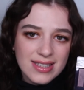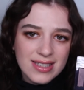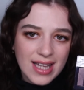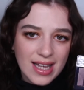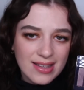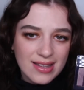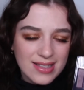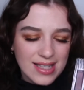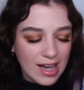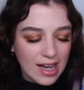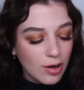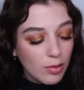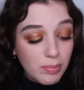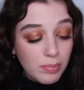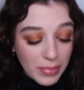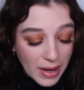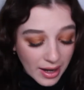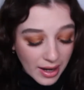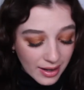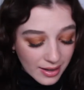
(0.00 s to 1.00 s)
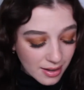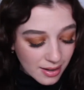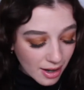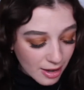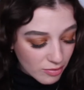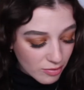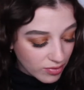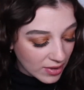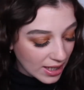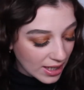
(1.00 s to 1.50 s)
stands out, but
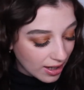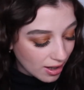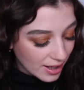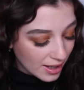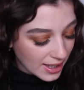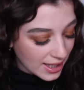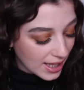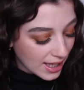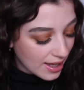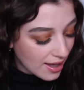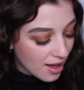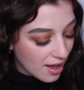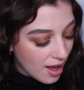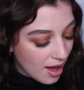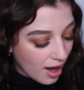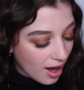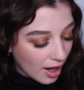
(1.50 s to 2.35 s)
I really like it.